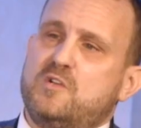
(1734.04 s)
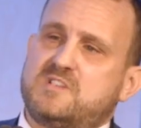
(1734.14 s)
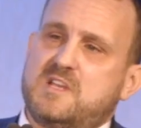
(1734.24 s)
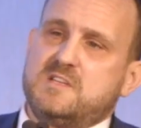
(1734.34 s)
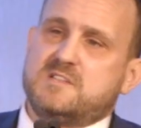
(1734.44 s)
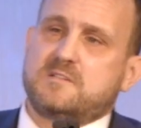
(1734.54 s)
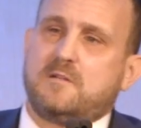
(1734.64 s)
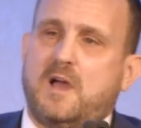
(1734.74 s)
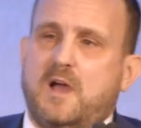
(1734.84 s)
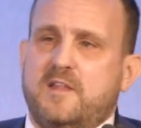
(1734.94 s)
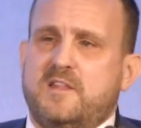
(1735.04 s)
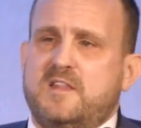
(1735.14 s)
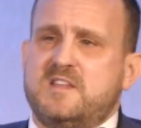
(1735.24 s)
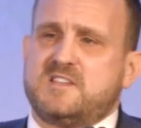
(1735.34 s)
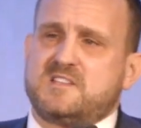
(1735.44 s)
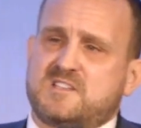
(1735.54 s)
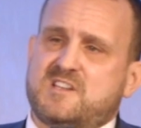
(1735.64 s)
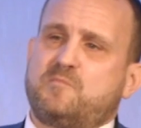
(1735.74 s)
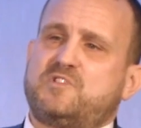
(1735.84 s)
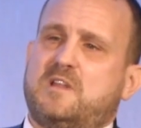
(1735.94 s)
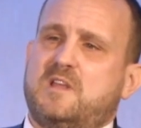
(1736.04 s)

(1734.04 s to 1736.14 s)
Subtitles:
news is that this is a subject